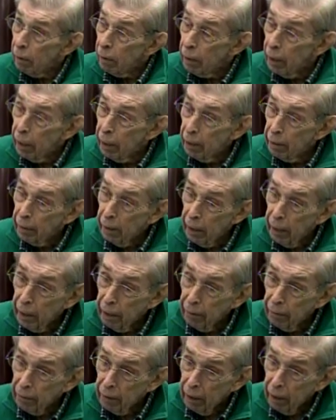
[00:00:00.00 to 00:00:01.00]
and
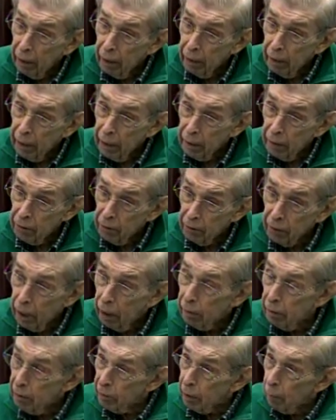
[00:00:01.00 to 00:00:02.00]

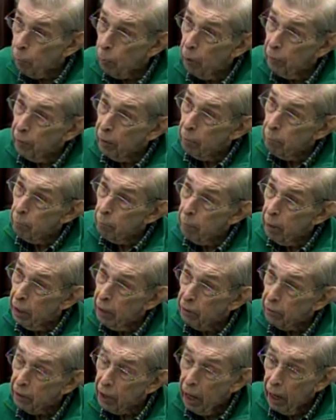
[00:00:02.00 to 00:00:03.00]
is up on the
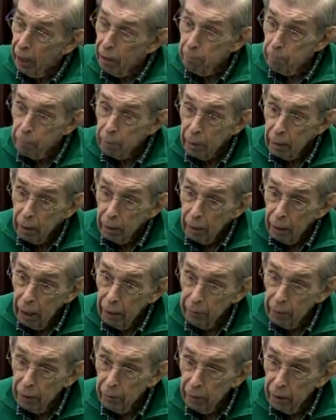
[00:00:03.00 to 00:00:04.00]
main side,
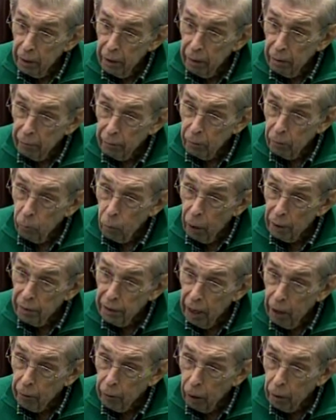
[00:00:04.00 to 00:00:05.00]
and then the one
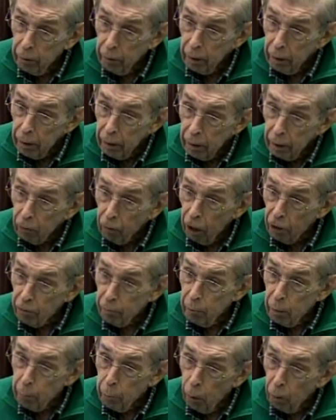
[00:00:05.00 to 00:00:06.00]
down across
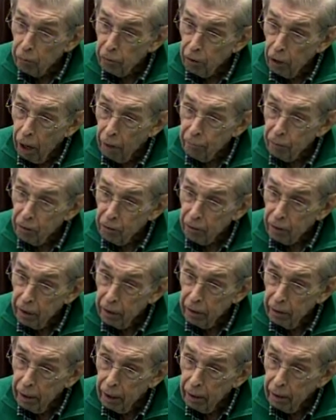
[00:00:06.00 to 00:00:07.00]
from the post office
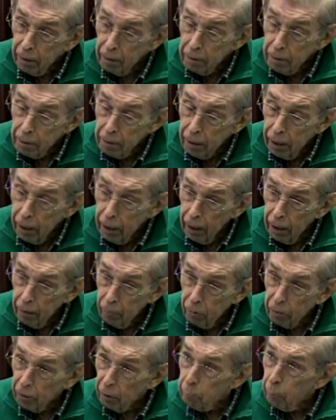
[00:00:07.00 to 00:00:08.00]
in
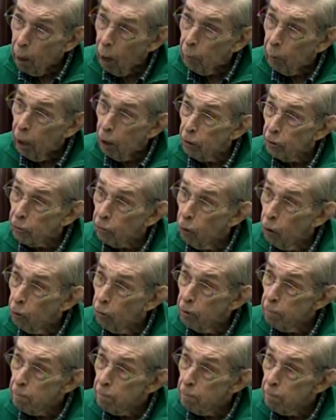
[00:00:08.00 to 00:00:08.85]
was it Powerhouse Road?